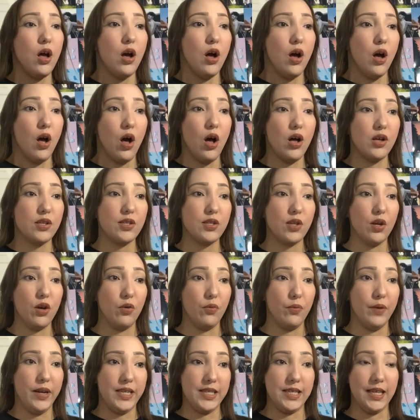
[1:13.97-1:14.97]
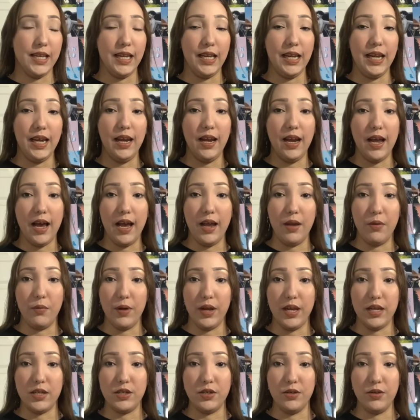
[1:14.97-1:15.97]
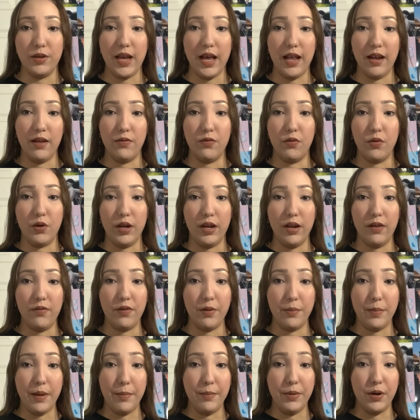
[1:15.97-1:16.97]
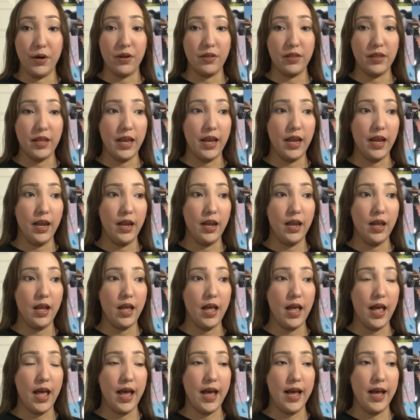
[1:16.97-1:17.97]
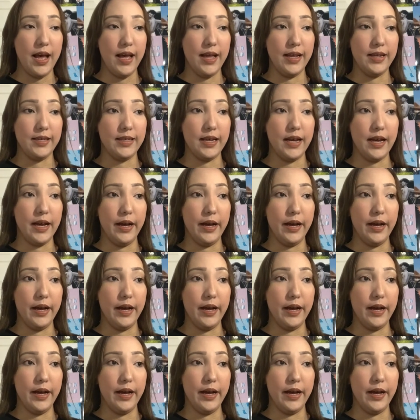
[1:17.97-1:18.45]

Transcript: Also recently, I went to California for my birthday, and